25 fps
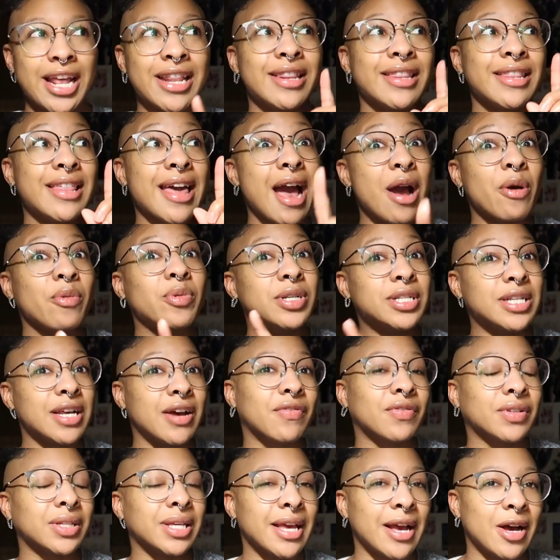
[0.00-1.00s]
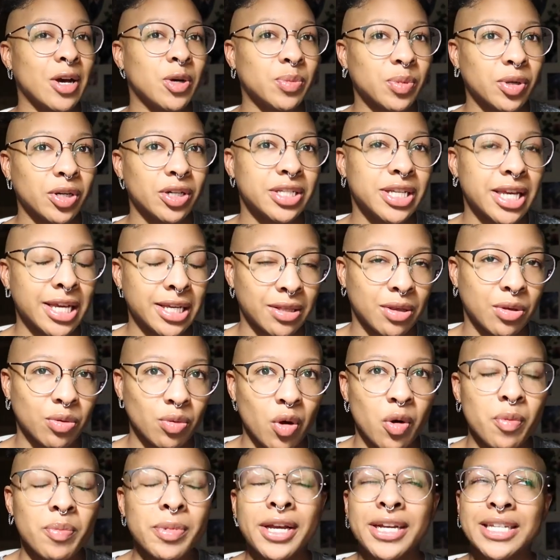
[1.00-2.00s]
And that would definitely help her take the
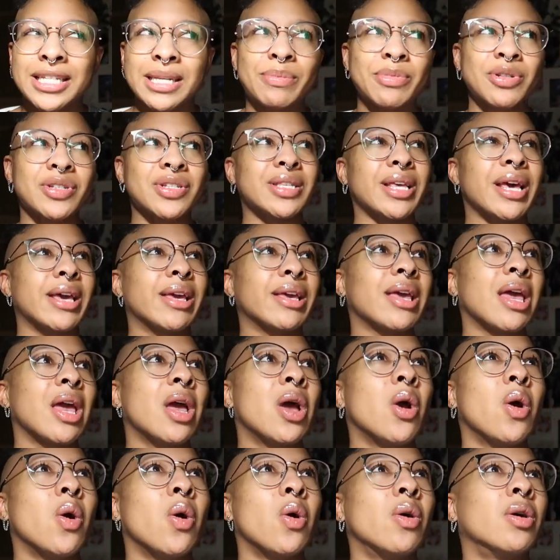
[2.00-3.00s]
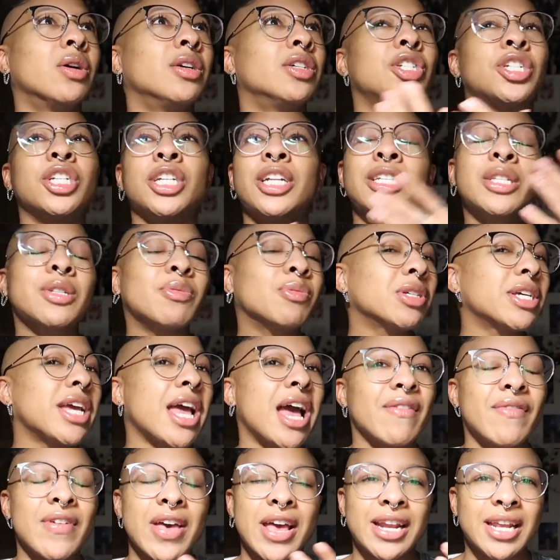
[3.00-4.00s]
throne because I'm just like, she doesn't really
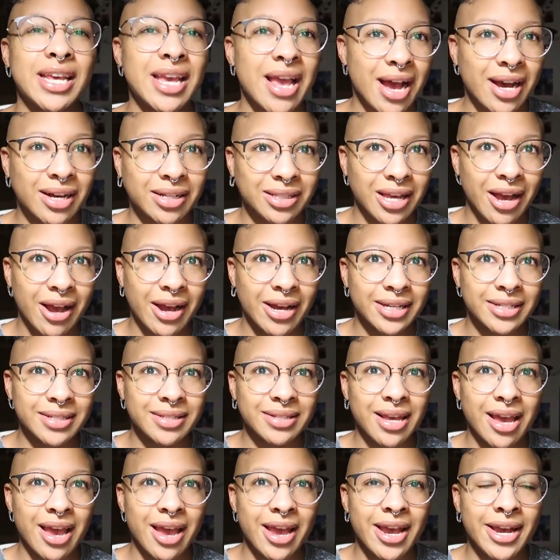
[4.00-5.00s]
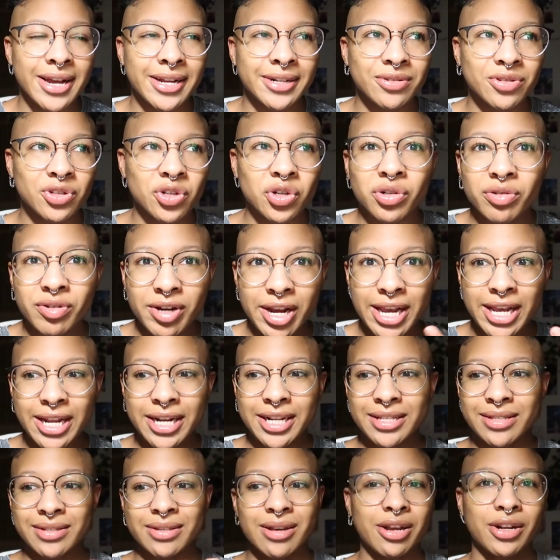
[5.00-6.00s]
have any allies and Touraine
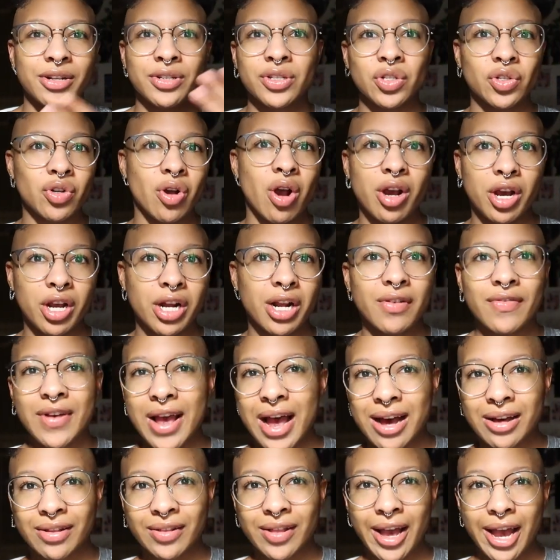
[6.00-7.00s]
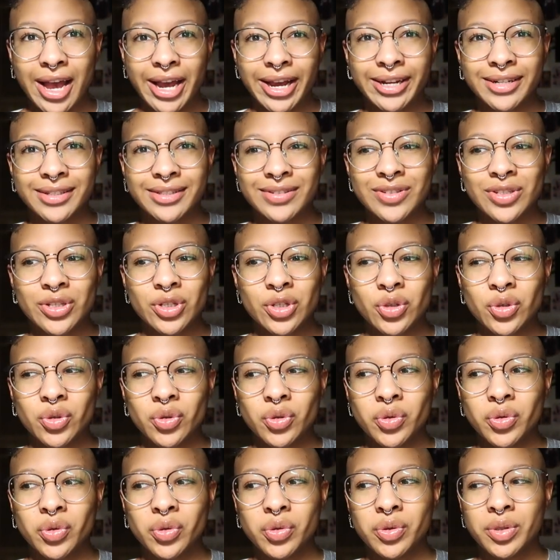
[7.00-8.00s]
is not a strong enough ally
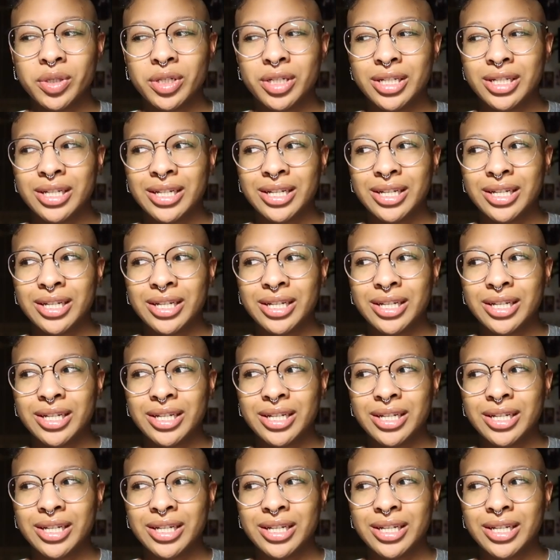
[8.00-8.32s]
to